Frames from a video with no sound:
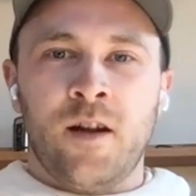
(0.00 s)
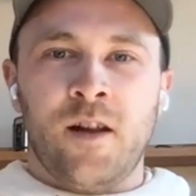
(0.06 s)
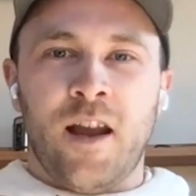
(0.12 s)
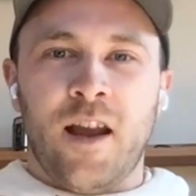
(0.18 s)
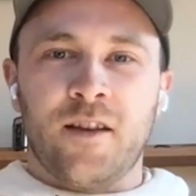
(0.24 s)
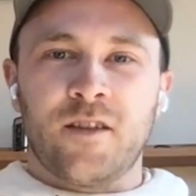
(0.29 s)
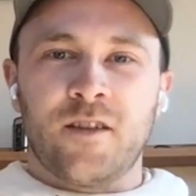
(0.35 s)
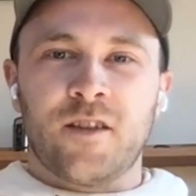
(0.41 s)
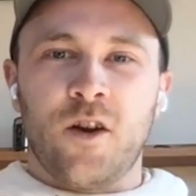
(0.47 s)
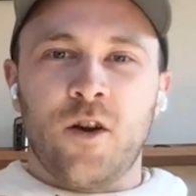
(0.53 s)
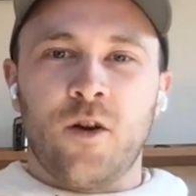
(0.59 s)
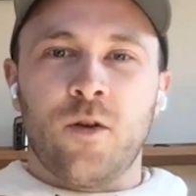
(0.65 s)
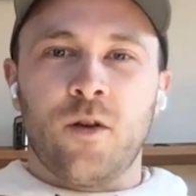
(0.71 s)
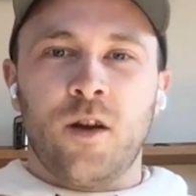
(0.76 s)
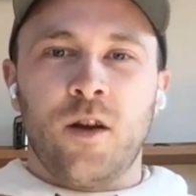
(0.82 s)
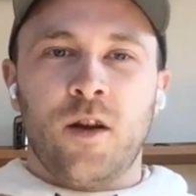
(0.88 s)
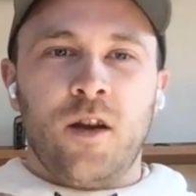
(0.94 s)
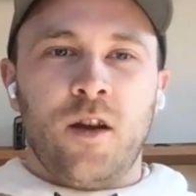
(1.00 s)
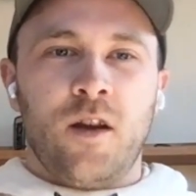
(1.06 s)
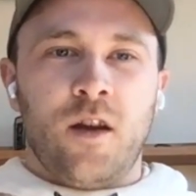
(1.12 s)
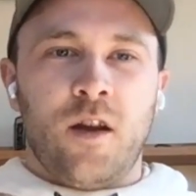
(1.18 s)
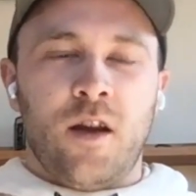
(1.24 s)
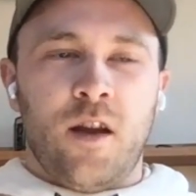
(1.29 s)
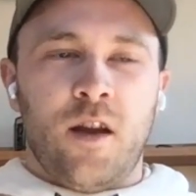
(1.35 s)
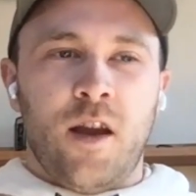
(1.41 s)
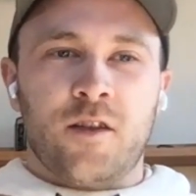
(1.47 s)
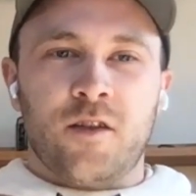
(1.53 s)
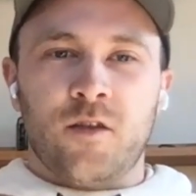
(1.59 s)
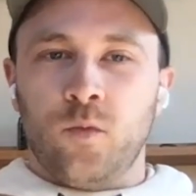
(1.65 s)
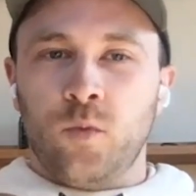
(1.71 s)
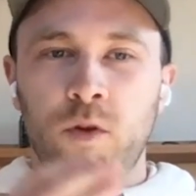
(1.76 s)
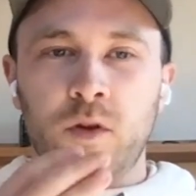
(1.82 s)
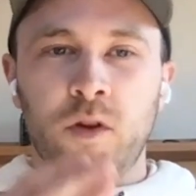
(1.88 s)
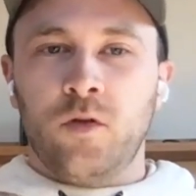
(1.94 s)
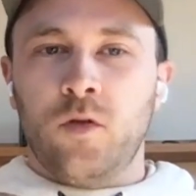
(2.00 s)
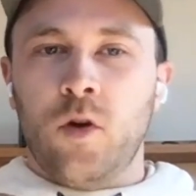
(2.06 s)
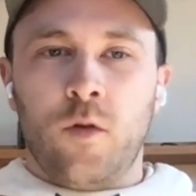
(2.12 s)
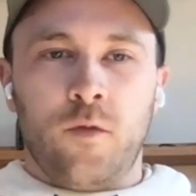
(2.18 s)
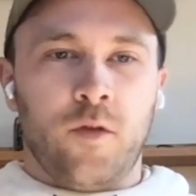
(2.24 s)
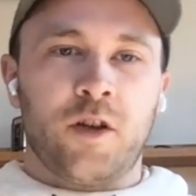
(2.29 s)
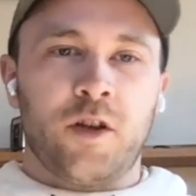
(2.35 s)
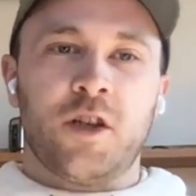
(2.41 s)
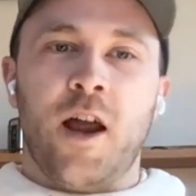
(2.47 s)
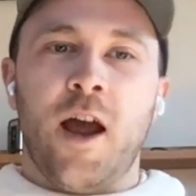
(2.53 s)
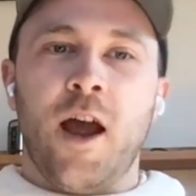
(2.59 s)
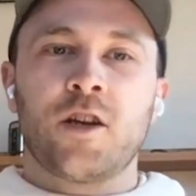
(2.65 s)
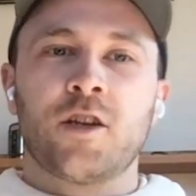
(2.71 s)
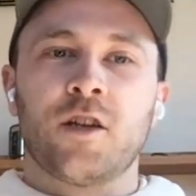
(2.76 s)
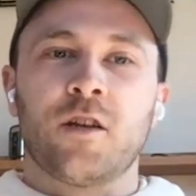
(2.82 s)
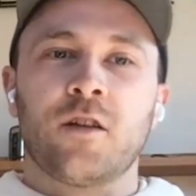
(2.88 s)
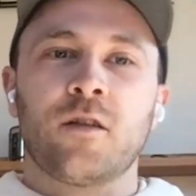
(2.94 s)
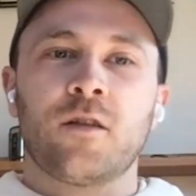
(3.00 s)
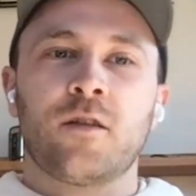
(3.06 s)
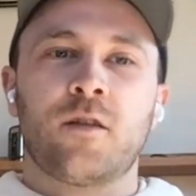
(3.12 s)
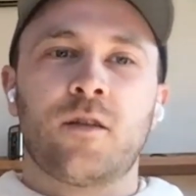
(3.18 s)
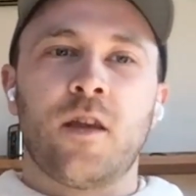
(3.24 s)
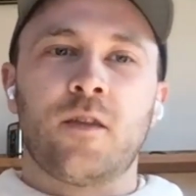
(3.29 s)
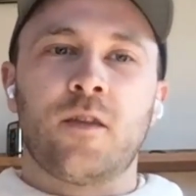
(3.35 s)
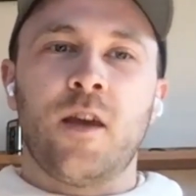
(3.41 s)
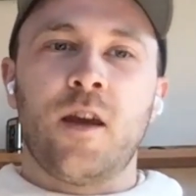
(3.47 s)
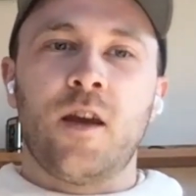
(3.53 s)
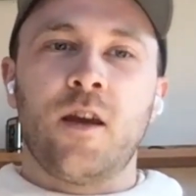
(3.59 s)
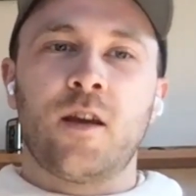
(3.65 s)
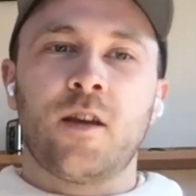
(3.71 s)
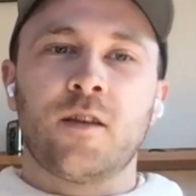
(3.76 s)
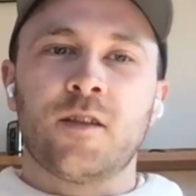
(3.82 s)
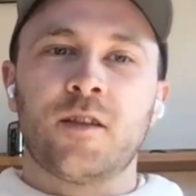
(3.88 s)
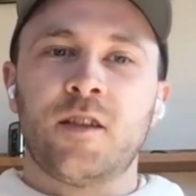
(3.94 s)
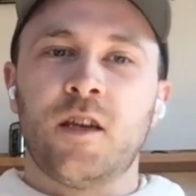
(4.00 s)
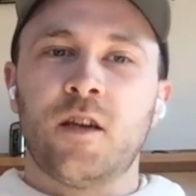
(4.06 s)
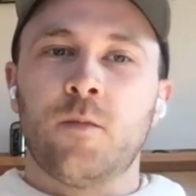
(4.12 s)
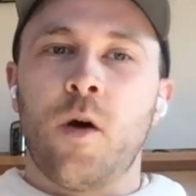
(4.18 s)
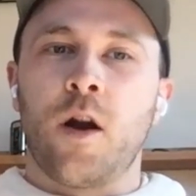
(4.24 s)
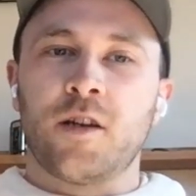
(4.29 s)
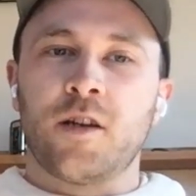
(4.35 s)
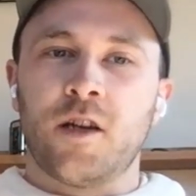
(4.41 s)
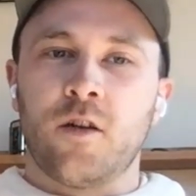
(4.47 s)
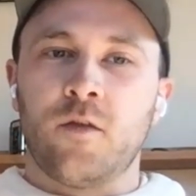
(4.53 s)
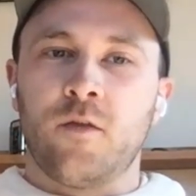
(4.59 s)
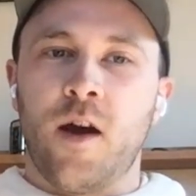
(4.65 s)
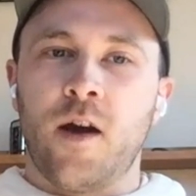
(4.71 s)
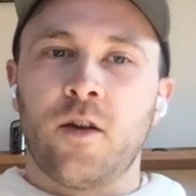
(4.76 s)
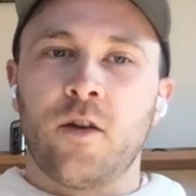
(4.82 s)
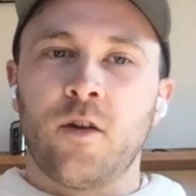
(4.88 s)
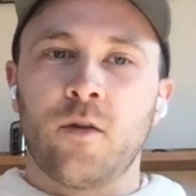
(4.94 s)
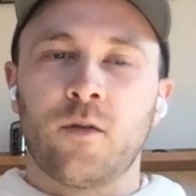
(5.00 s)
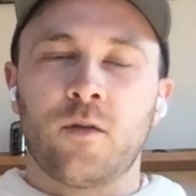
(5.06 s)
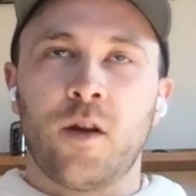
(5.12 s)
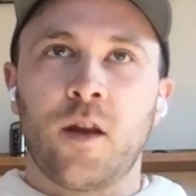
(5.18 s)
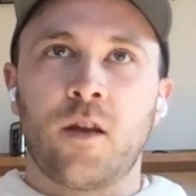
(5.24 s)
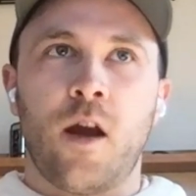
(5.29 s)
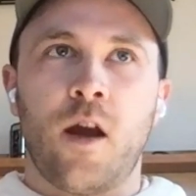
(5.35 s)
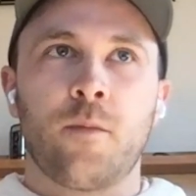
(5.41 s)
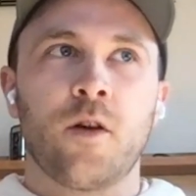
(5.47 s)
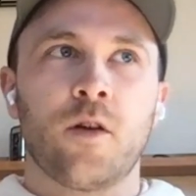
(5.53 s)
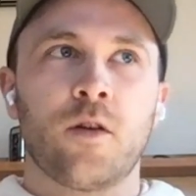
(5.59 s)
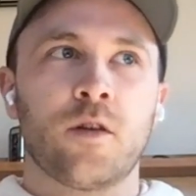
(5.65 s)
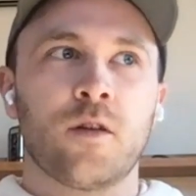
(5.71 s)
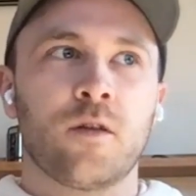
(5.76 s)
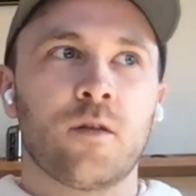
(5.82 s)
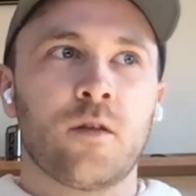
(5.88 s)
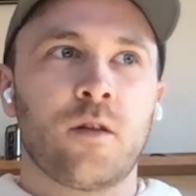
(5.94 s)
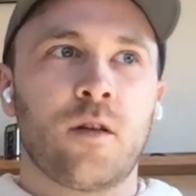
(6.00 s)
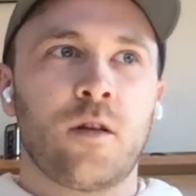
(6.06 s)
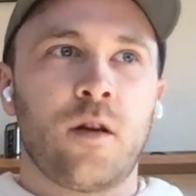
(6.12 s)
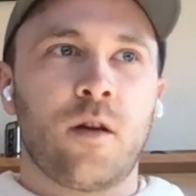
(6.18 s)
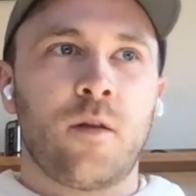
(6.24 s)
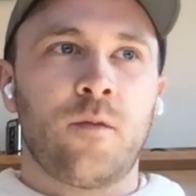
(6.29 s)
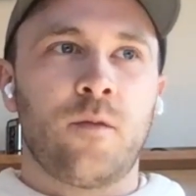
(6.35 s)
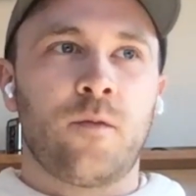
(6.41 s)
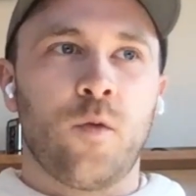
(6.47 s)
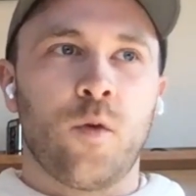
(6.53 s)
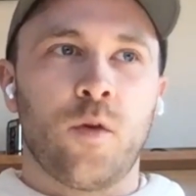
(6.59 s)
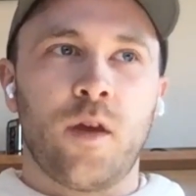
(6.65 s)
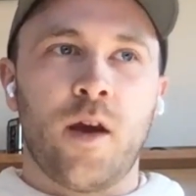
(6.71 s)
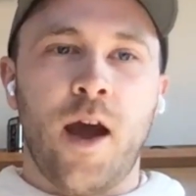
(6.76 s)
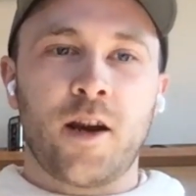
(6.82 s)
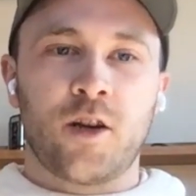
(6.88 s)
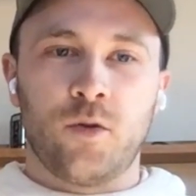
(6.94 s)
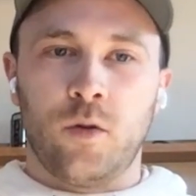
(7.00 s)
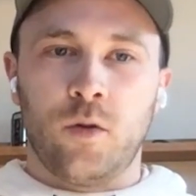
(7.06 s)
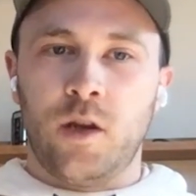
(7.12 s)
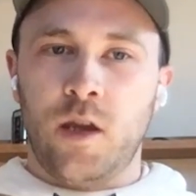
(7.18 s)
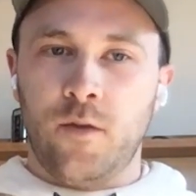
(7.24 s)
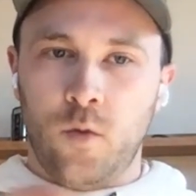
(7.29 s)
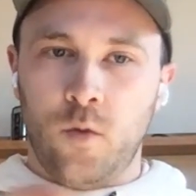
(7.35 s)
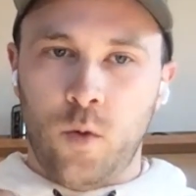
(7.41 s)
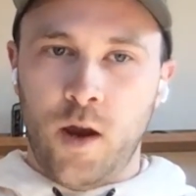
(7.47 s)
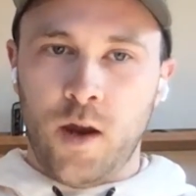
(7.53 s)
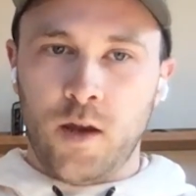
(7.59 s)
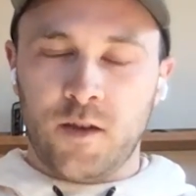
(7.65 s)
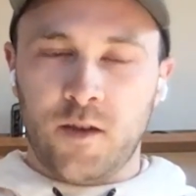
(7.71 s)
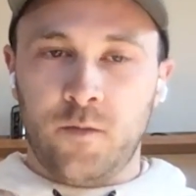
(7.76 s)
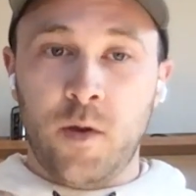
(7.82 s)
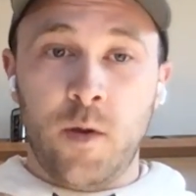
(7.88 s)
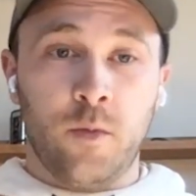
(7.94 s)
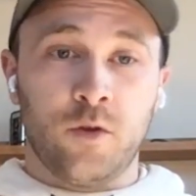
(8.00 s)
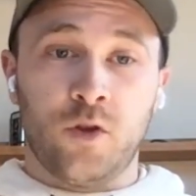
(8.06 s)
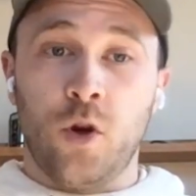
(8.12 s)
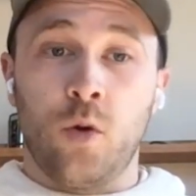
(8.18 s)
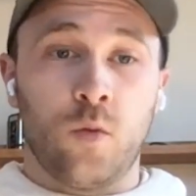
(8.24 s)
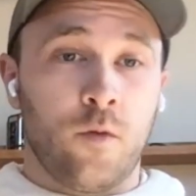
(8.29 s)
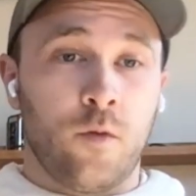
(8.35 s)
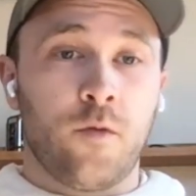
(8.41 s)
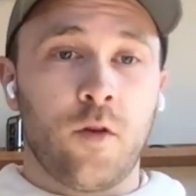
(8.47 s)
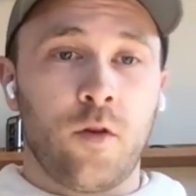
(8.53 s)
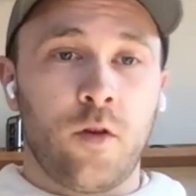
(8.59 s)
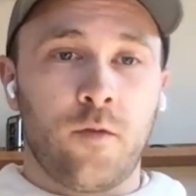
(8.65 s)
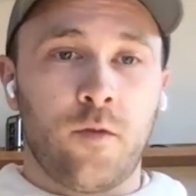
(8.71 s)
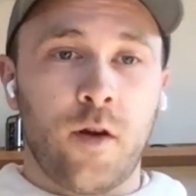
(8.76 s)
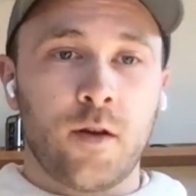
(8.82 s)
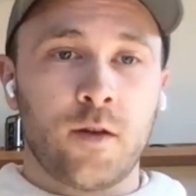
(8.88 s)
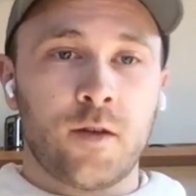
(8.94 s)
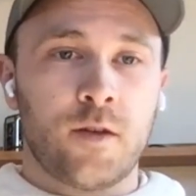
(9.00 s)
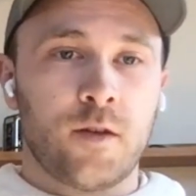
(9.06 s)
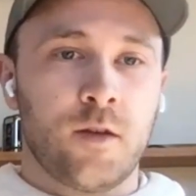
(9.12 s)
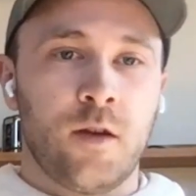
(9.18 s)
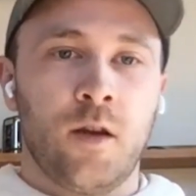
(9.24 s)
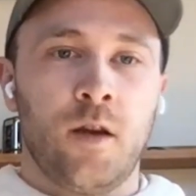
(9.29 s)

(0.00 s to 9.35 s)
And so it's a really low friction action that they can see in monetary value. Like I'm going to, for the actual giveaways, if people don't refer their friends,